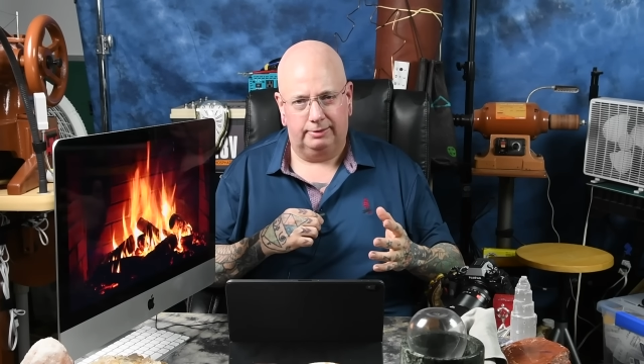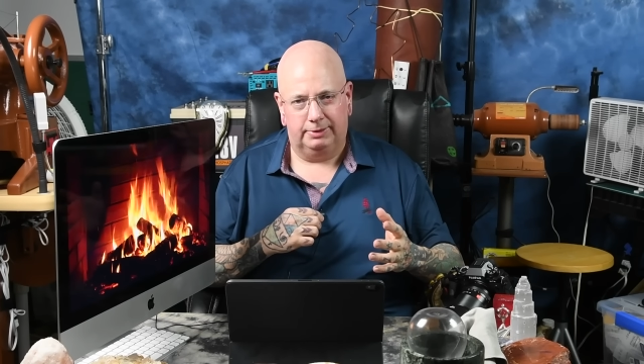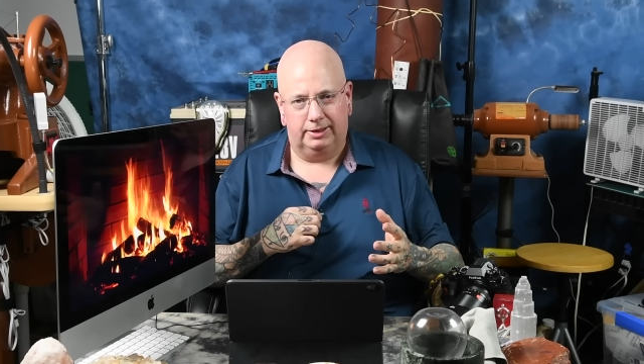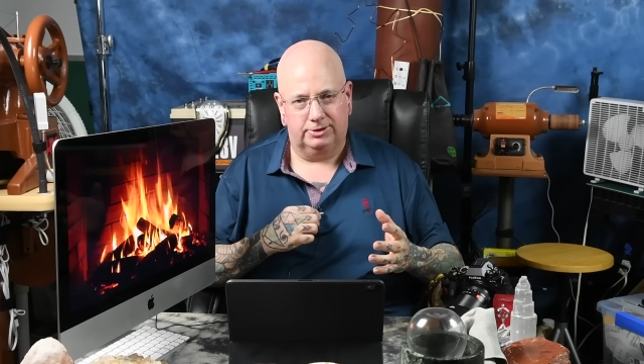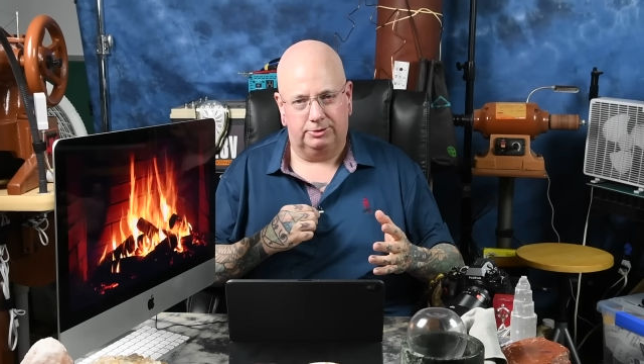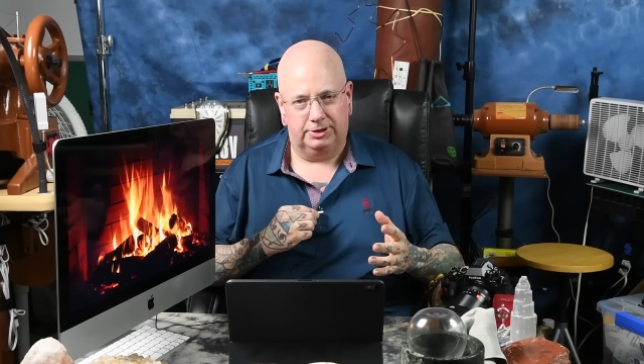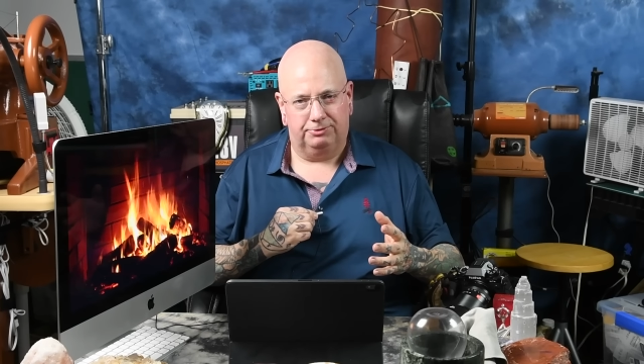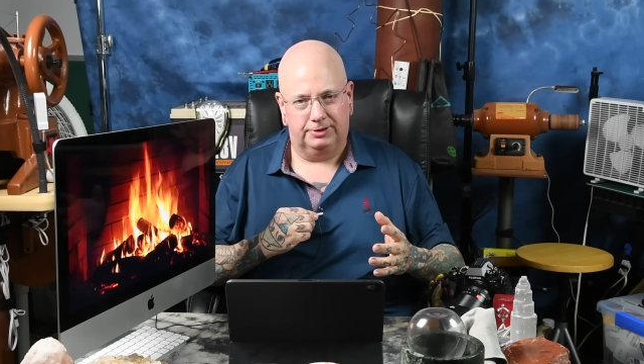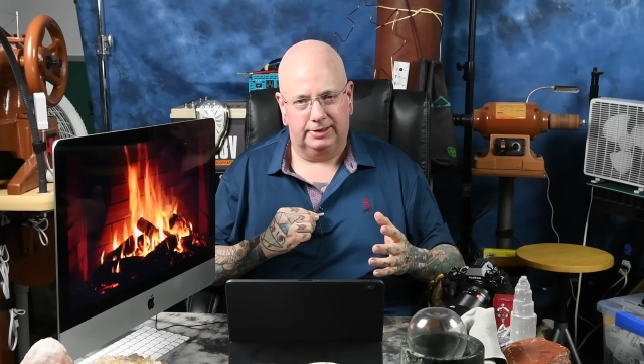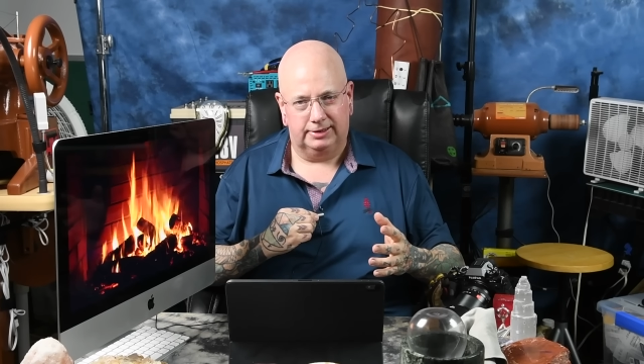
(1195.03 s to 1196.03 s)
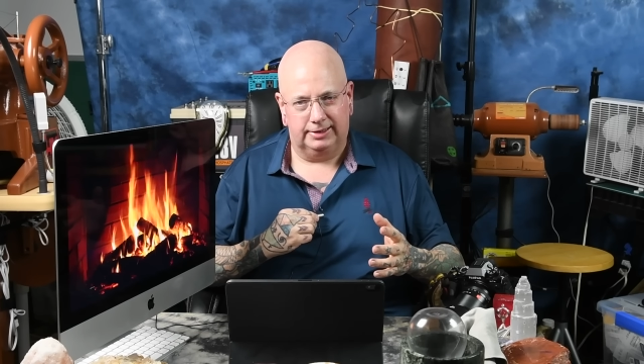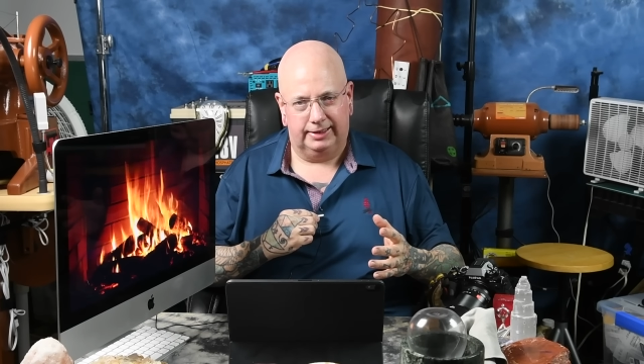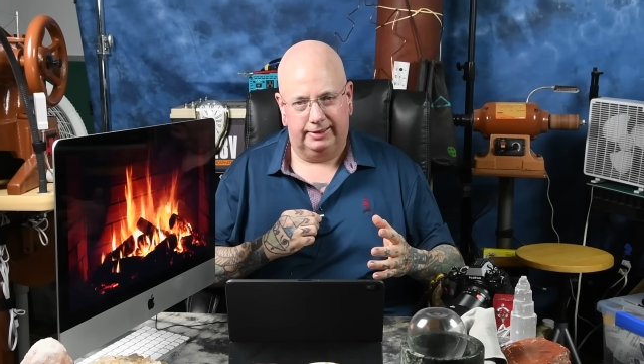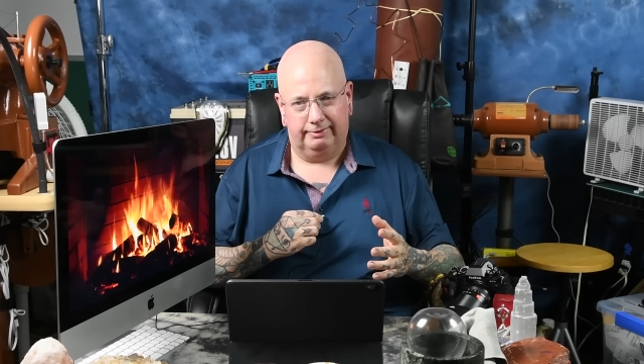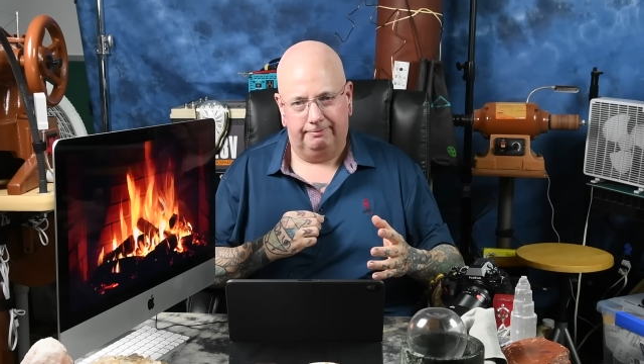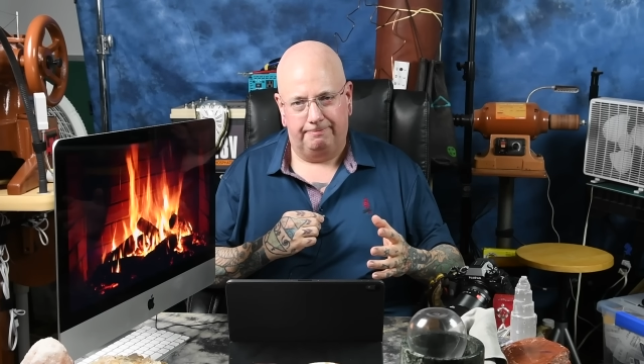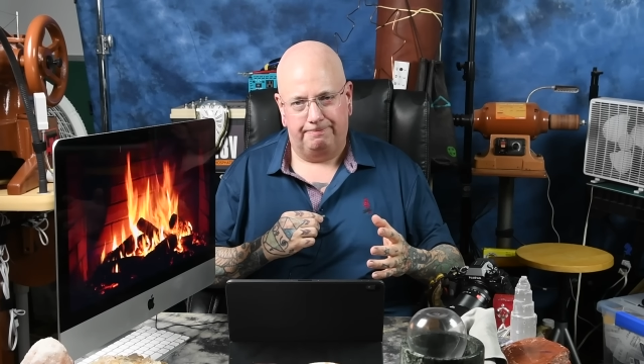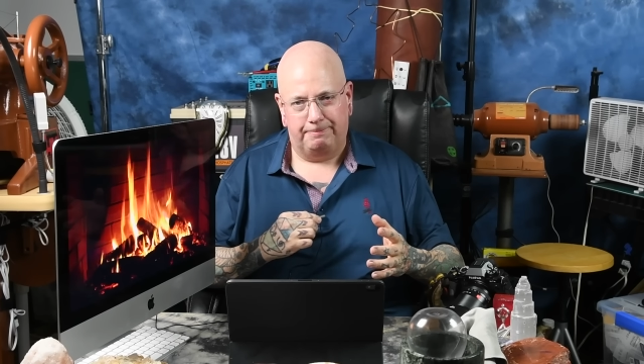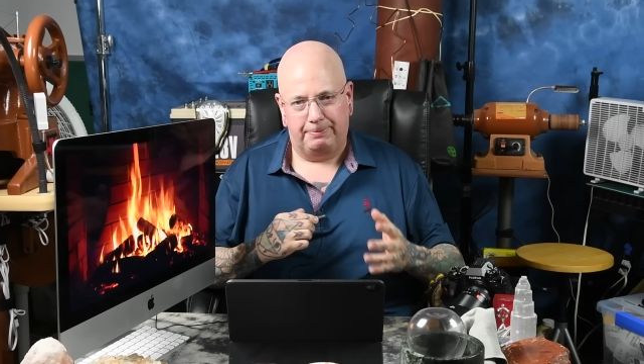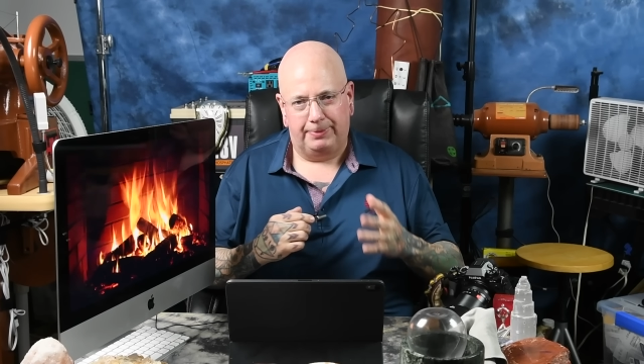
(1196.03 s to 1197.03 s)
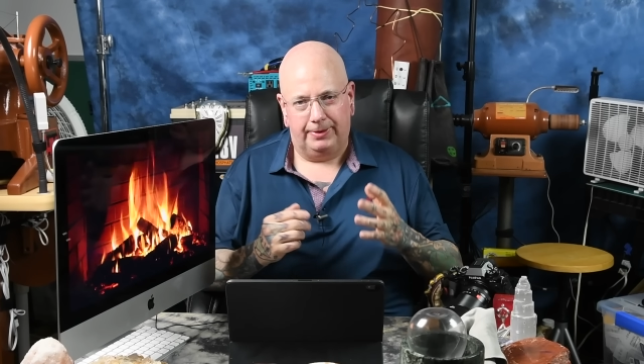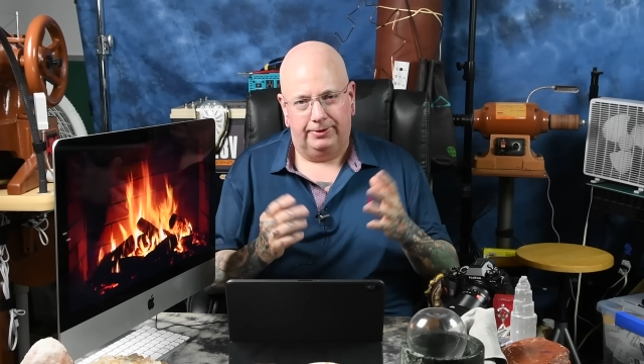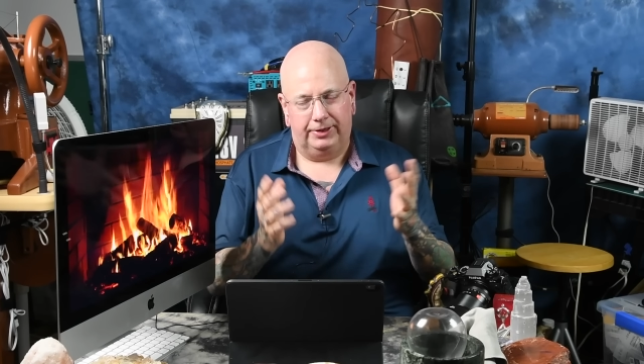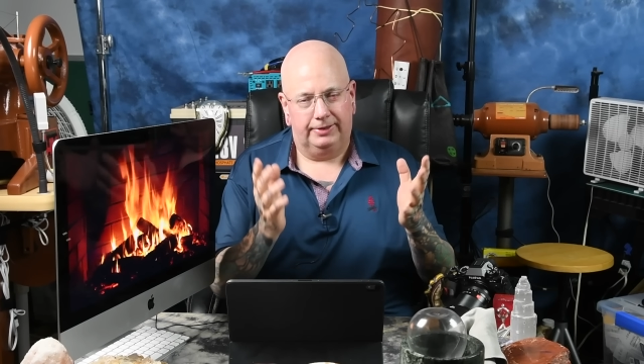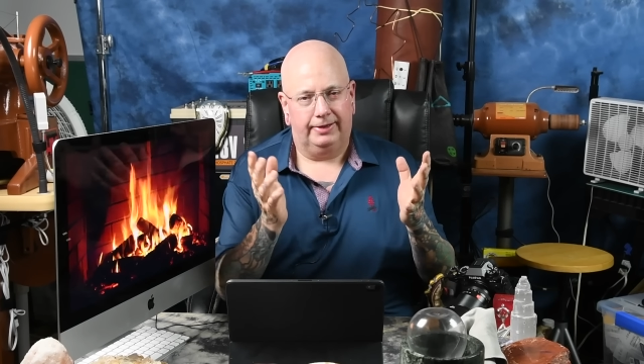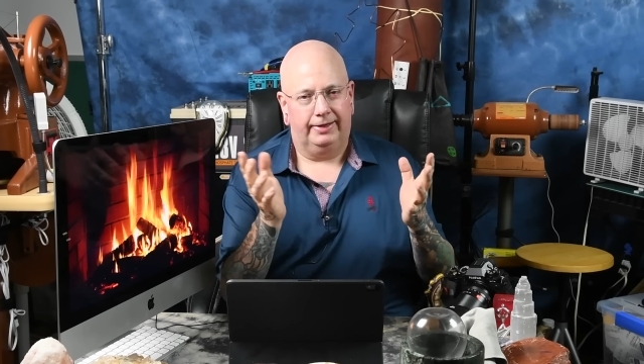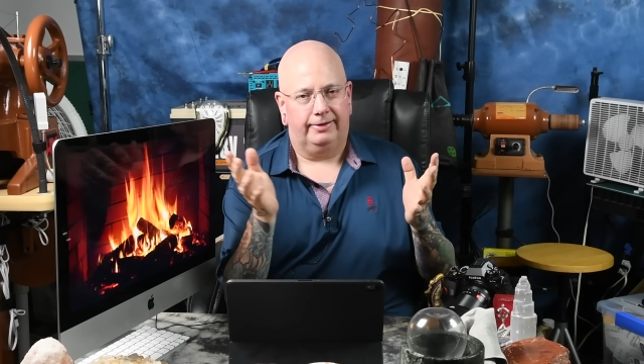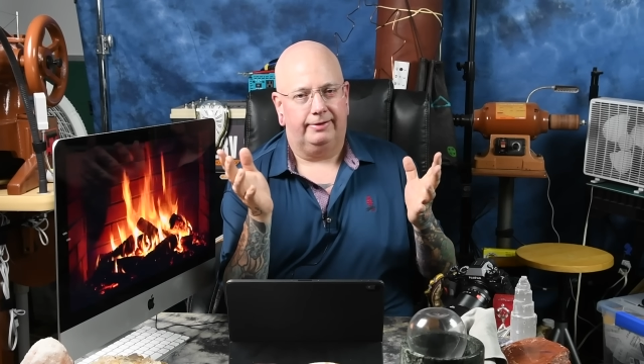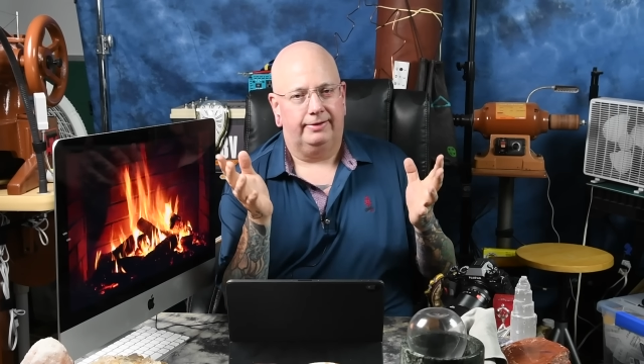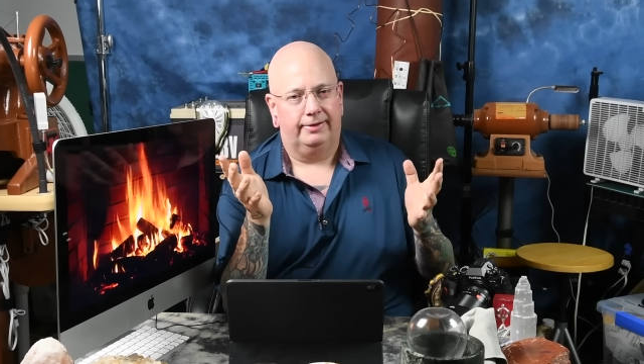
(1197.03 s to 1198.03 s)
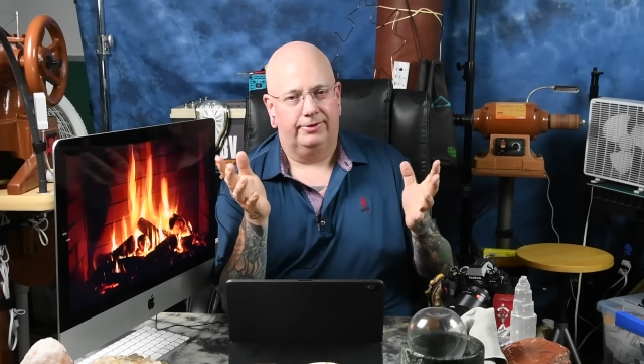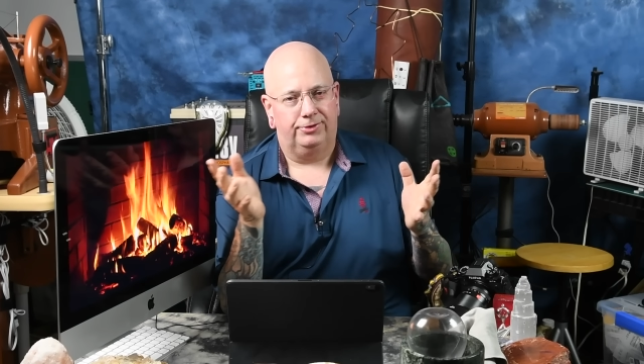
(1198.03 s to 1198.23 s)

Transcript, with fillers: I mean, that's no different than saying you could take uh,